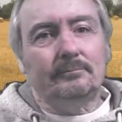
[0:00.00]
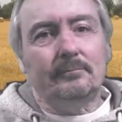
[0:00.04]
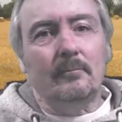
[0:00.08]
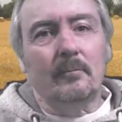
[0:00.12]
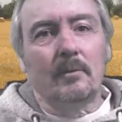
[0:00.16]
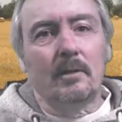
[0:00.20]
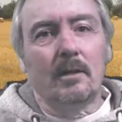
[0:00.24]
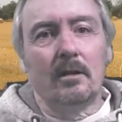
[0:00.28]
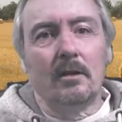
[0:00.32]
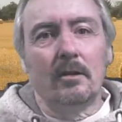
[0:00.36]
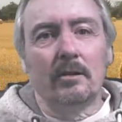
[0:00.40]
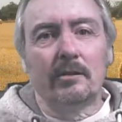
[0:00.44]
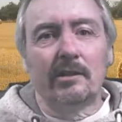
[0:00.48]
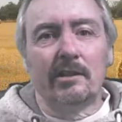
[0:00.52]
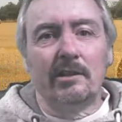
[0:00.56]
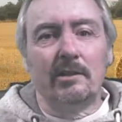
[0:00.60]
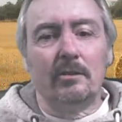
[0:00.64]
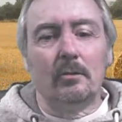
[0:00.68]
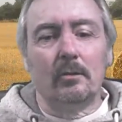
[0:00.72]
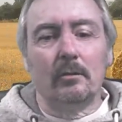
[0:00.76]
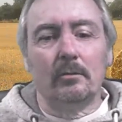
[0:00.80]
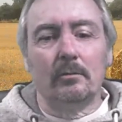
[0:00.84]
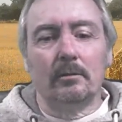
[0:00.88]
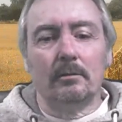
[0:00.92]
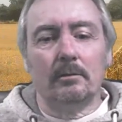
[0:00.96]
Oh, so
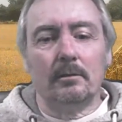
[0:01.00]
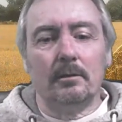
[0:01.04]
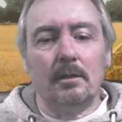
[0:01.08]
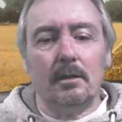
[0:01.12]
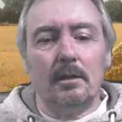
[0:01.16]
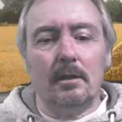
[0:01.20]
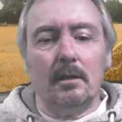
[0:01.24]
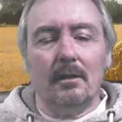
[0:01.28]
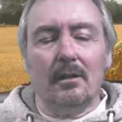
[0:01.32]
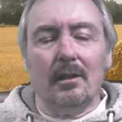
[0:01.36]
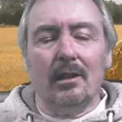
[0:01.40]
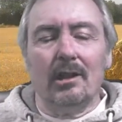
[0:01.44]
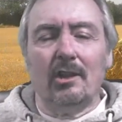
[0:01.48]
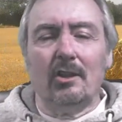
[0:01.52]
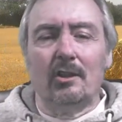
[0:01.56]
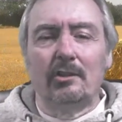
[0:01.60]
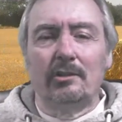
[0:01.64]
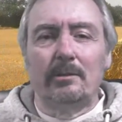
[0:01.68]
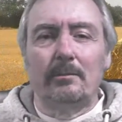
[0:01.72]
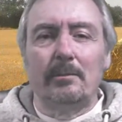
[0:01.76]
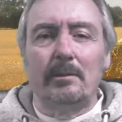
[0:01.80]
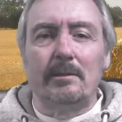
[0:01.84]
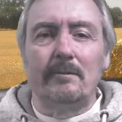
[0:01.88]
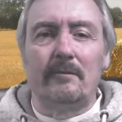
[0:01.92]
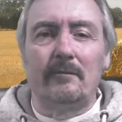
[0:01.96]
you're lost a
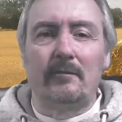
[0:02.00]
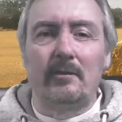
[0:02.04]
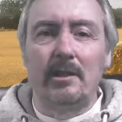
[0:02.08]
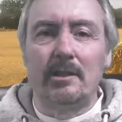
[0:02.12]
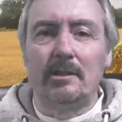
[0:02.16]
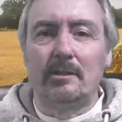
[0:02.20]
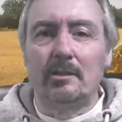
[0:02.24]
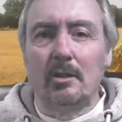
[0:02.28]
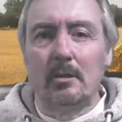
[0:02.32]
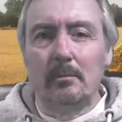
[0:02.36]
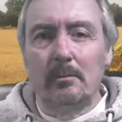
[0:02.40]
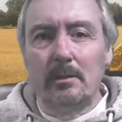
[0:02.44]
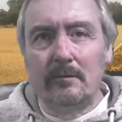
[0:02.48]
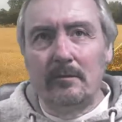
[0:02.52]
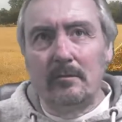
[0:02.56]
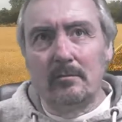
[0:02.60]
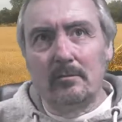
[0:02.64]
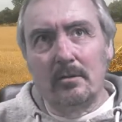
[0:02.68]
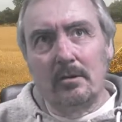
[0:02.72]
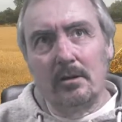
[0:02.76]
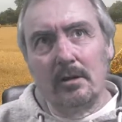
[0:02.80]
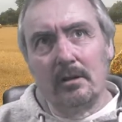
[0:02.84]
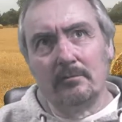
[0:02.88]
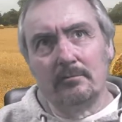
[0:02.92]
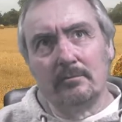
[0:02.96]
bit of free time, maybe,
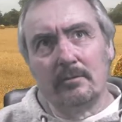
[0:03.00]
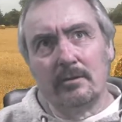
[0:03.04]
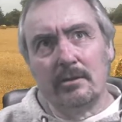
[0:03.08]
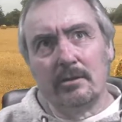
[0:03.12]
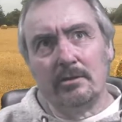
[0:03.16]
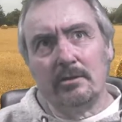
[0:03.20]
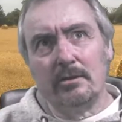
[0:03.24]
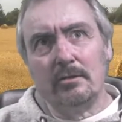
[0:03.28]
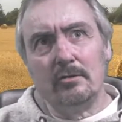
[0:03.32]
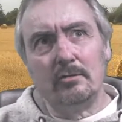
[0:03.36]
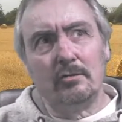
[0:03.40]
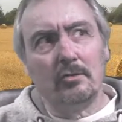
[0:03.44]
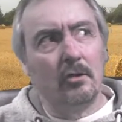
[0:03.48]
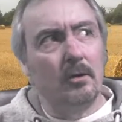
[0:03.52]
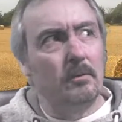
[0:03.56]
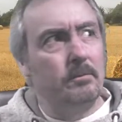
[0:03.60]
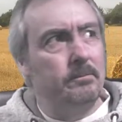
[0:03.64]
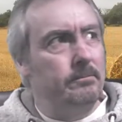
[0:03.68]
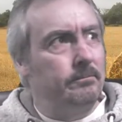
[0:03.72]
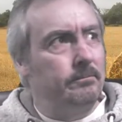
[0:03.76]
Ryan, with the new job.